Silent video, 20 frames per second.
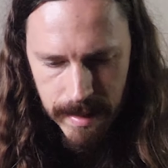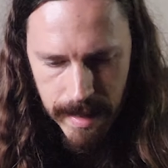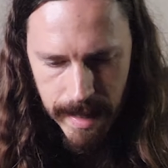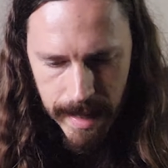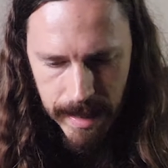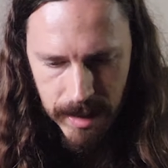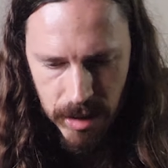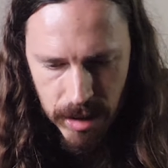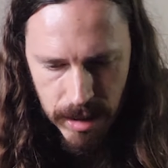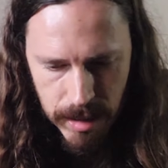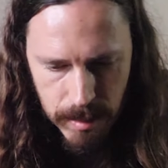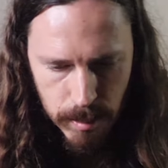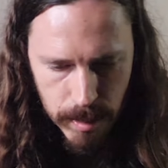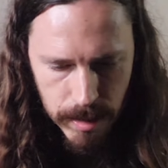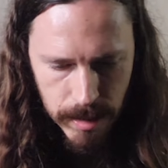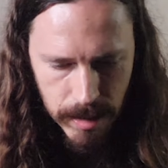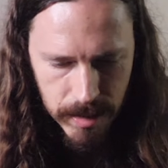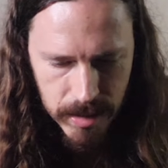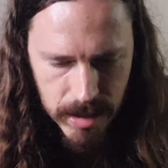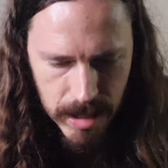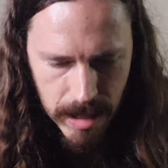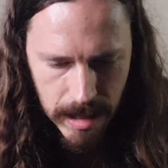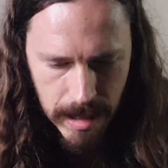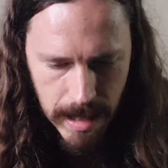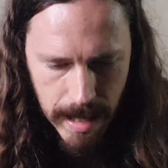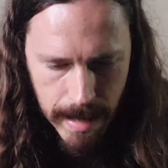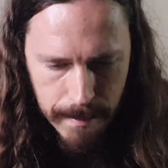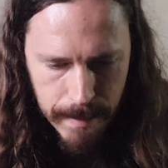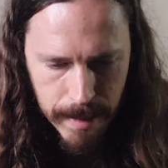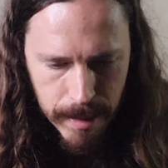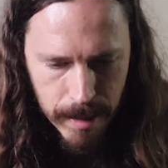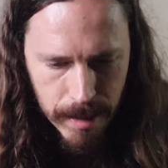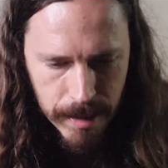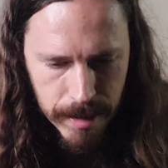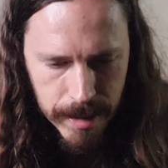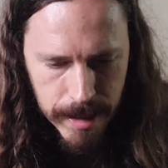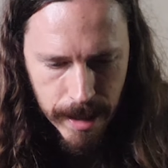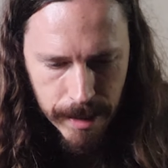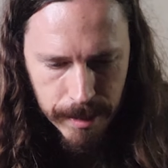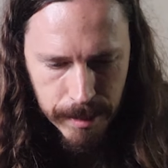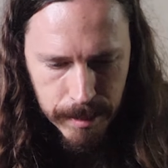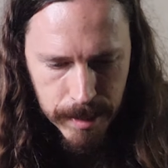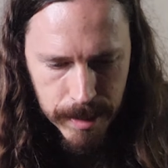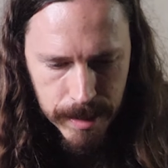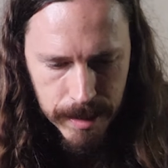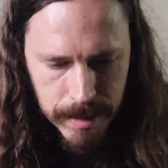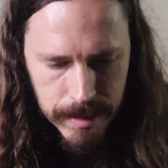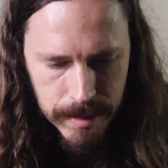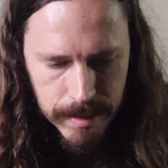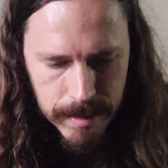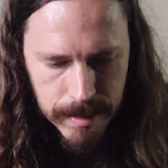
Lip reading: actually one looks a lot better than the other one.